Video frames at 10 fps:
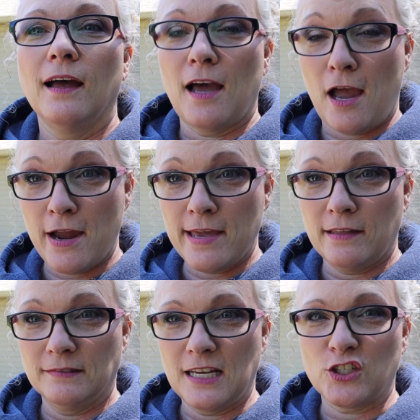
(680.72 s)
All right,
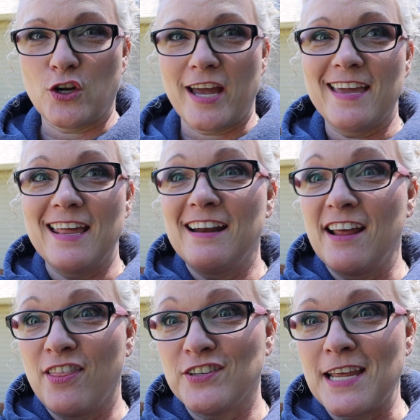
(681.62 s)
I'll try again
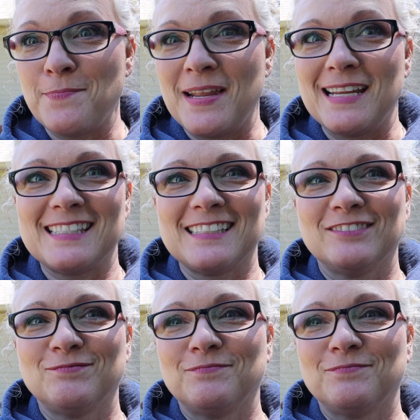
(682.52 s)
another 10 minutes.